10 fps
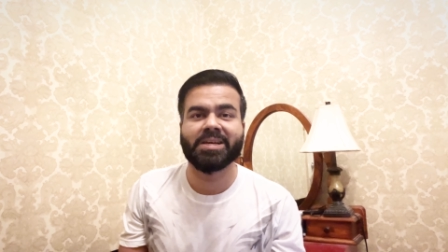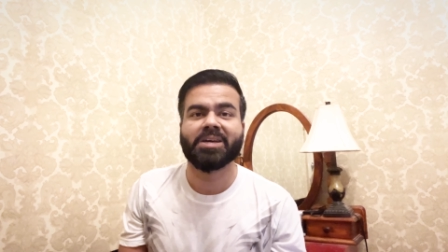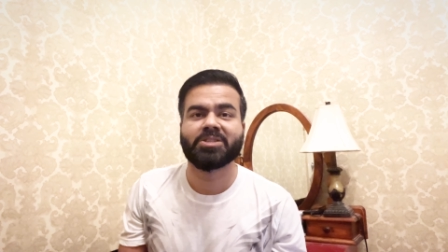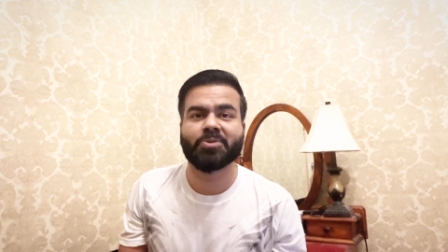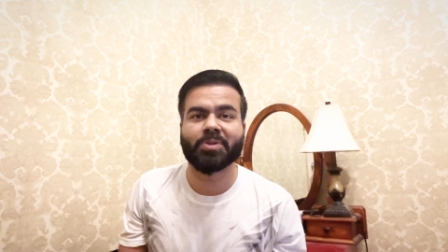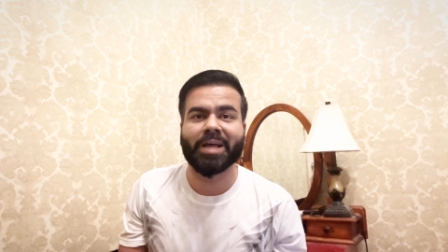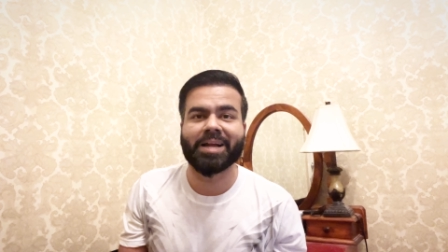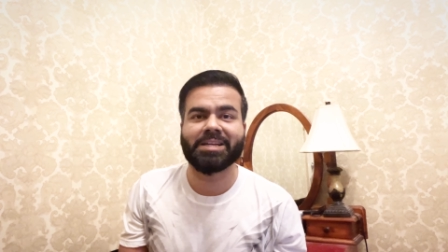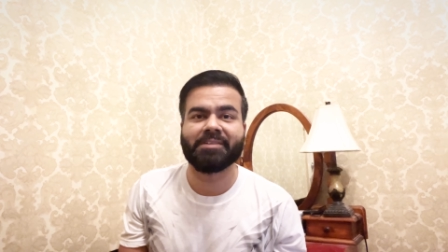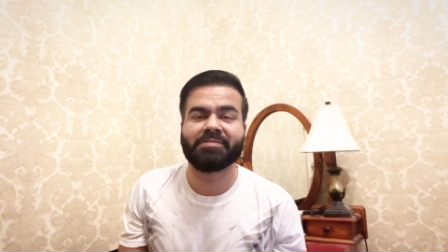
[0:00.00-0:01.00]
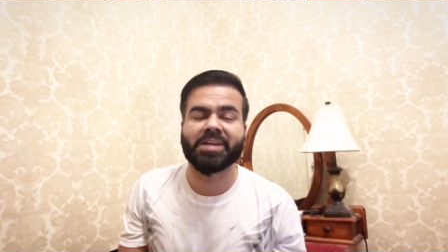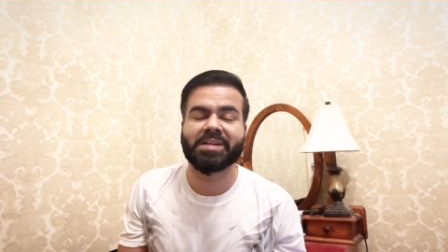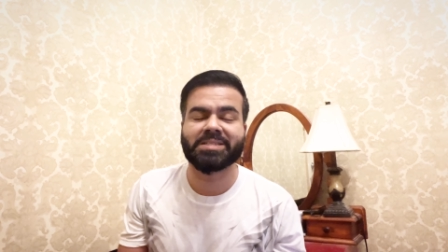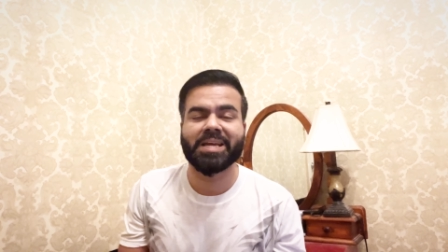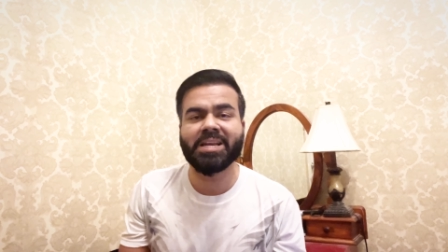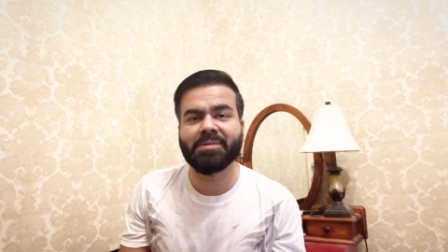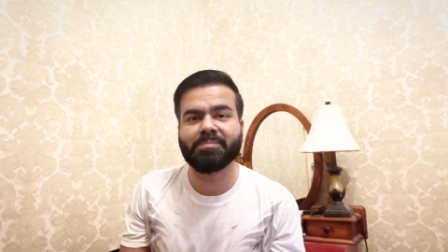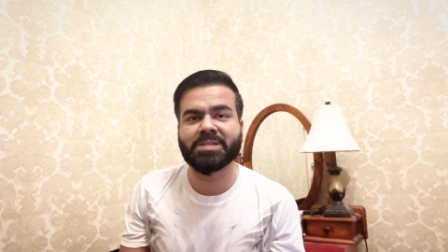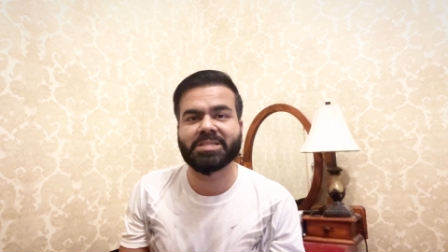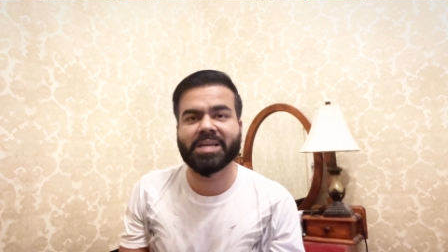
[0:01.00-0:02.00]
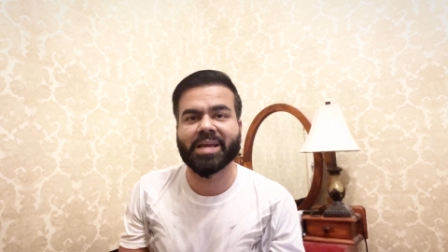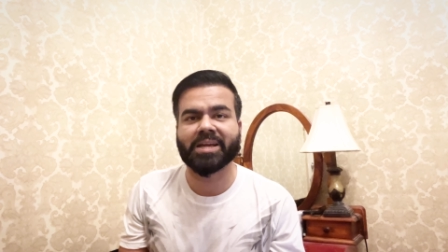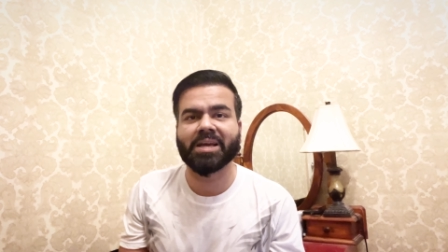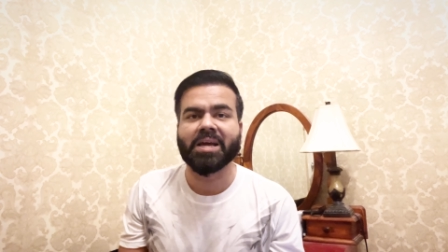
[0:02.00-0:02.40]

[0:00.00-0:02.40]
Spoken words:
so that if there is any mistake,